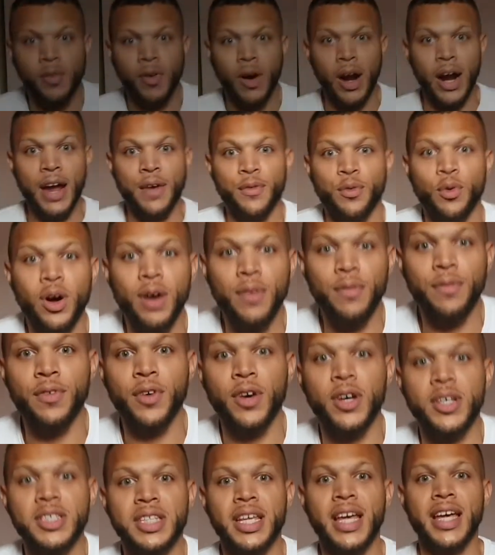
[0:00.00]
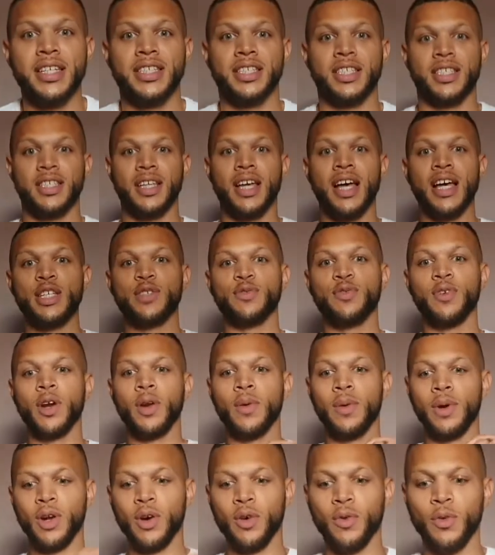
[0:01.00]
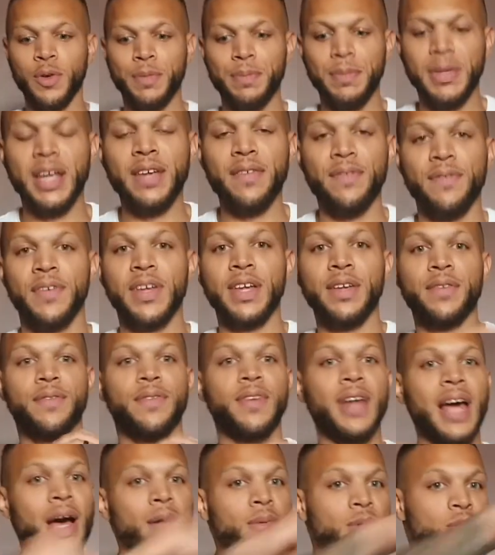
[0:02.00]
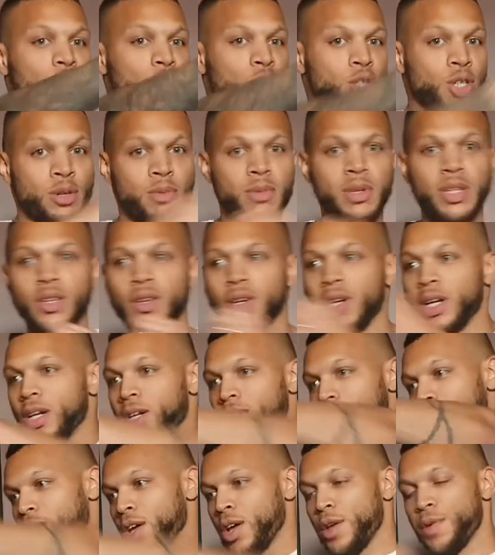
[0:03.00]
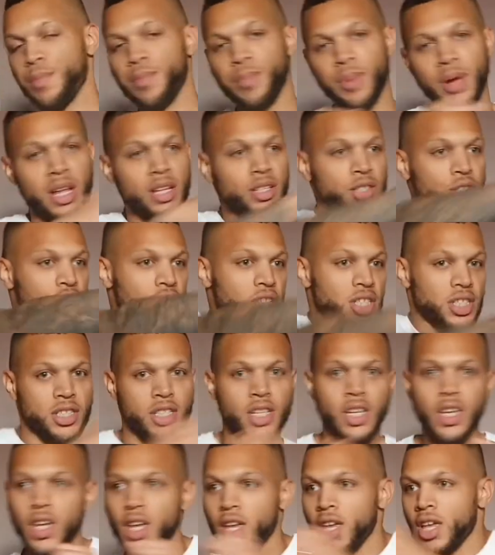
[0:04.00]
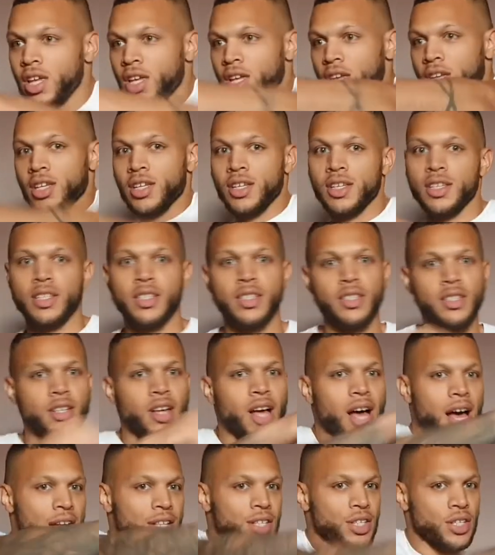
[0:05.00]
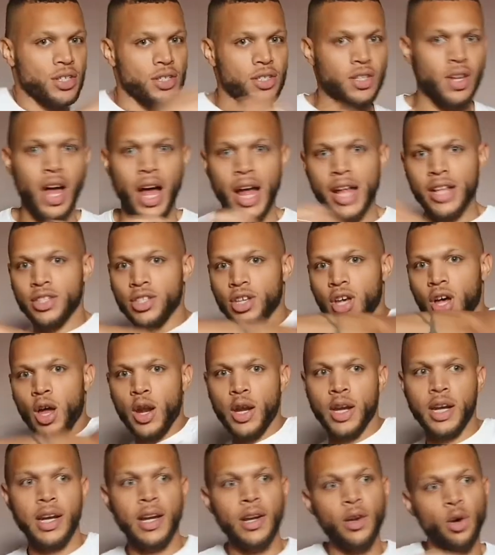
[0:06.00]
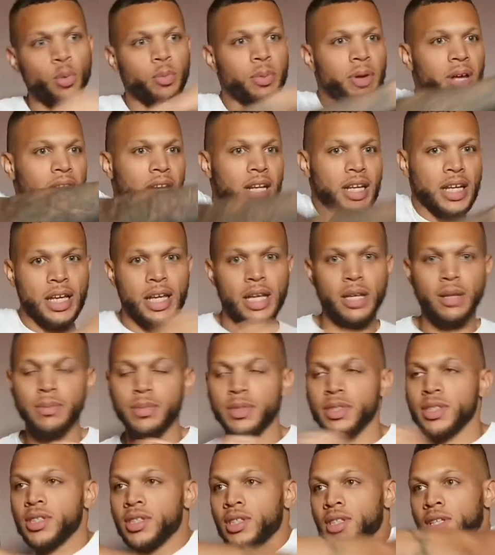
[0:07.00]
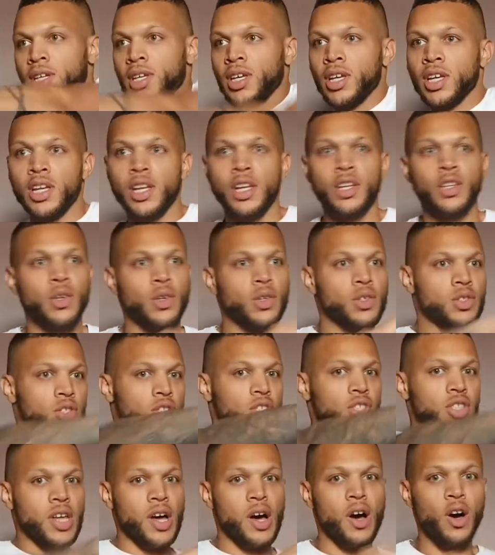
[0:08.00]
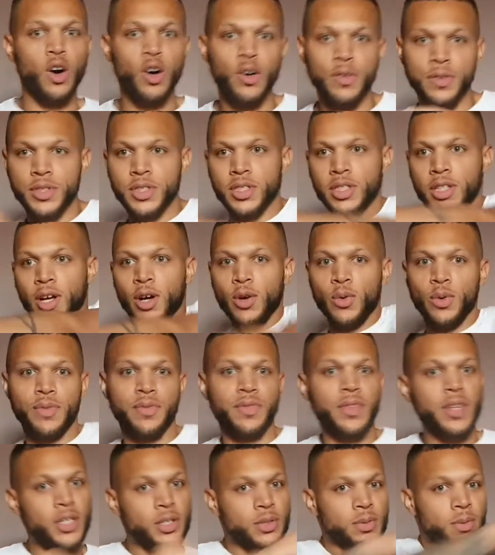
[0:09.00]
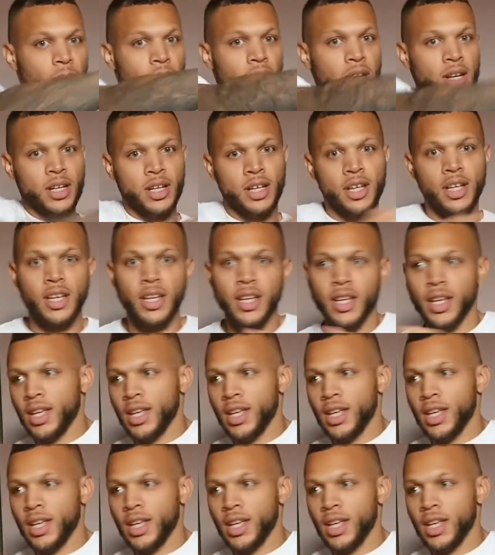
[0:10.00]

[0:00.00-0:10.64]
Right, everyone, first exercise, follow along with me, feet flat. We're just going to be doing punches side to side, turning a little bit of the hips. You can start off slow with this one